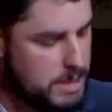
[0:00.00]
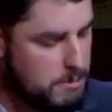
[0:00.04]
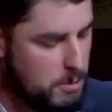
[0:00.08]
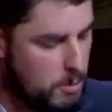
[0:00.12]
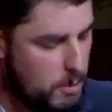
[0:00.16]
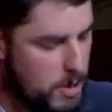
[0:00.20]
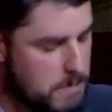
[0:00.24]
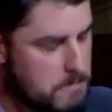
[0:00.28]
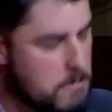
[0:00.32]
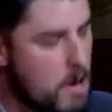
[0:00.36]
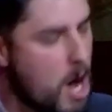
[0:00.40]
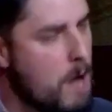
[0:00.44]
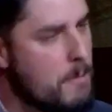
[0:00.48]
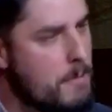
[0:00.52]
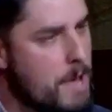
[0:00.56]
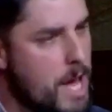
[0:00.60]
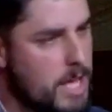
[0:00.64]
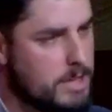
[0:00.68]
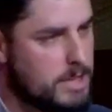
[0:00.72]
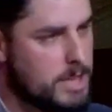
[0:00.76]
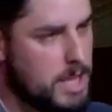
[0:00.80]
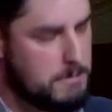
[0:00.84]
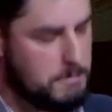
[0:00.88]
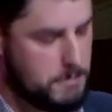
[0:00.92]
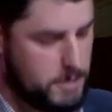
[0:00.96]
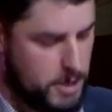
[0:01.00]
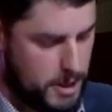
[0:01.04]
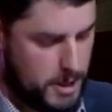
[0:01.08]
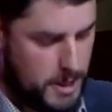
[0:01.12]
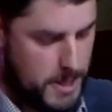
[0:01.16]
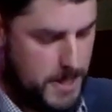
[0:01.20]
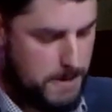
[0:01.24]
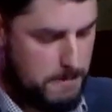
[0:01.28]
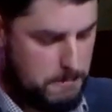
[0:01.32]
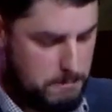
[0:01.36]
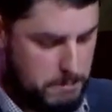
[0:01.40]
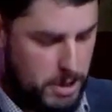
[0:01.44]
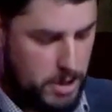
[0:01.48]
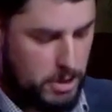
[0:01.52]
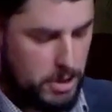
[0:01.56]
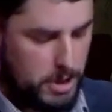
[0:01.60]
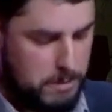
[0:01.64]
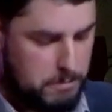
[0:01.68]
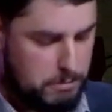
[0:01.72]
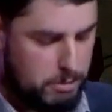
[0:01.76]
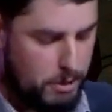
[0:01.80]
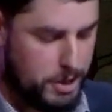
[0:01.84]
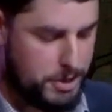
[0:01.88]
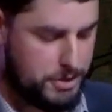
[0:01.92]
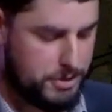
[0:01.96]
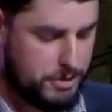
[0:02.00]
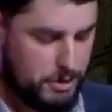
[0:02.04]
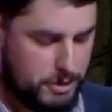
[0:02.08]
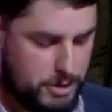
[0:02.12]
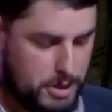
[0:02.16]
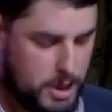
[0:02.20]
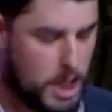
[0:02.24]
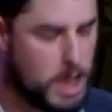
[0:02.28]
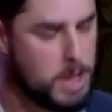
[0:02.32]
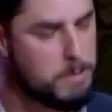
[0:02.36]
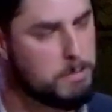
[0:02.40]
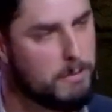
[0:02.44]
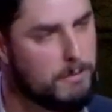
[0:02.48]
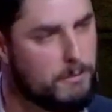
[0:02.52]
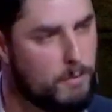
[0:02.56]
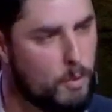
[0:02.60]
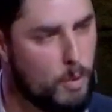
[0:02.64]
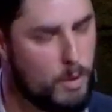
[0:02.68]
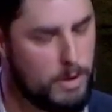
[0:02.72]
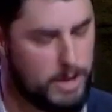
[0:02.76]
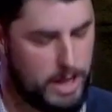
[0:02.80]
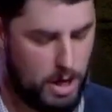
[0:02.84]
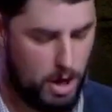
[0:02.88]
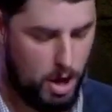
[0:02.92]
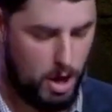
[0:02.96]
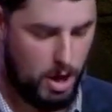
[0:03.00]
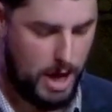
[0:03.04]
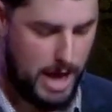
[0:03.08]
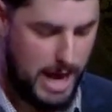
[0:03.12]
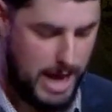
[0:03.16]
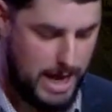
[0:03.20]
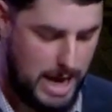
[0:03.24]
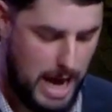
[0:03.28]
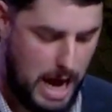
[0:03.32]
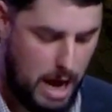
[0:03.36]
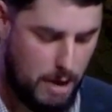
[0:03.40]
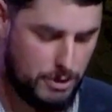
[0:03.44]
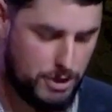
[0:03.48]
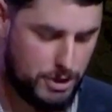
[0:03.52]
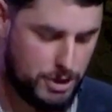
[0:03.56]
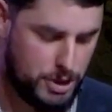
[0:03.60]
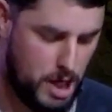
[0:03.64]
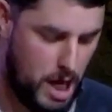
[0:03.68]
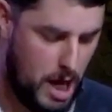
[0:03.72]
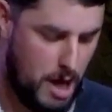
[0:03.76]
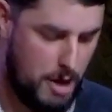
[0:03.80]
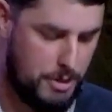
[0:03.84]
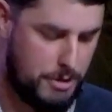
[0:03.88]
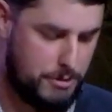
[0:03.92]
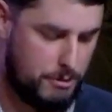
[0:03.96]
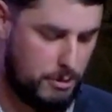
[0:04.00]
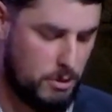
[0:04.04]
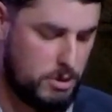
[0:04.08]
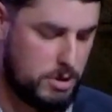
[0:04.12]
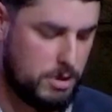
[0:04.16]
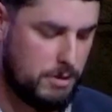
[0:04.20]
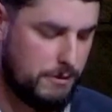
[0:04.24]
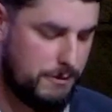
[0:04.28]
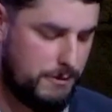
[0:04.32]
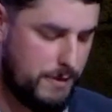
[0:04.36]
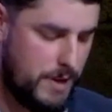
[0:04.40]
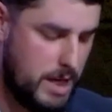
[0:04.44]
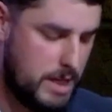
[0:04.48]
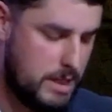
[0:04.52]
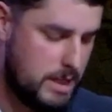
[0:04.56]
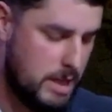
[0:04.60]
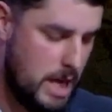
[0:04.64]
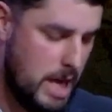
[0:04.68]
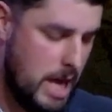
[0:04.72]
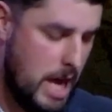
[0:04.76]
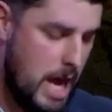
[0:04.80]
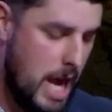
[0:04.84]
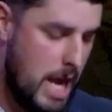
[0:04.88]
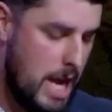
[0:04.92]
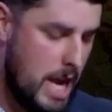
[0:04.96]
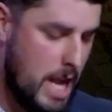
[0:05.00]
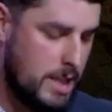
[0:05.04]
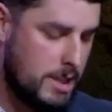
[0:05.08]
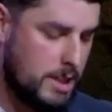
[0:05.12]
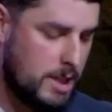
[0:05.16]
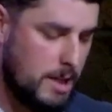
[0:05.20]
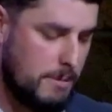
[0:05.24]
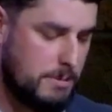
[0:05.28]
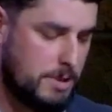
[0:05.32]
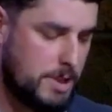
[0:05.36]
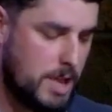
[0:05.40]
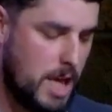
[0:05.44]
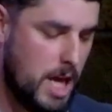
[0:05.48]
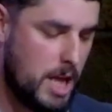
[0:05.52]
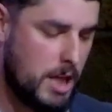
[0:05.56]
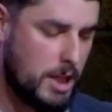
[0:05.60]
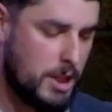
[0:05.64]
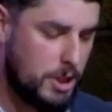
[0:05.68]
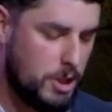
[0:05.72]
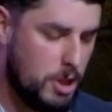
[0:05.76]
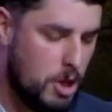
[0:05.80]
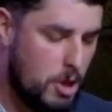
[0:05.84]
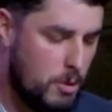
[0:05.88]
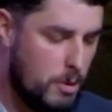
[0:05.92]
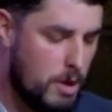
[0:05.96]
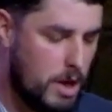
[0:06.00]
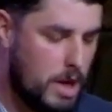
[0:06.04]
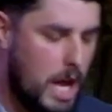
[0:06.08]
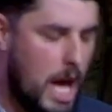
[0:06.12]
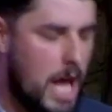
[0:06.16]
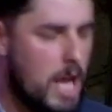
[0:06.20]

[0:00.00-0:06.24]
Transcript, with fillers: But when mom asks them to merely brush their teeth before they all head out, the child throws a fit and ends up saying, You know what?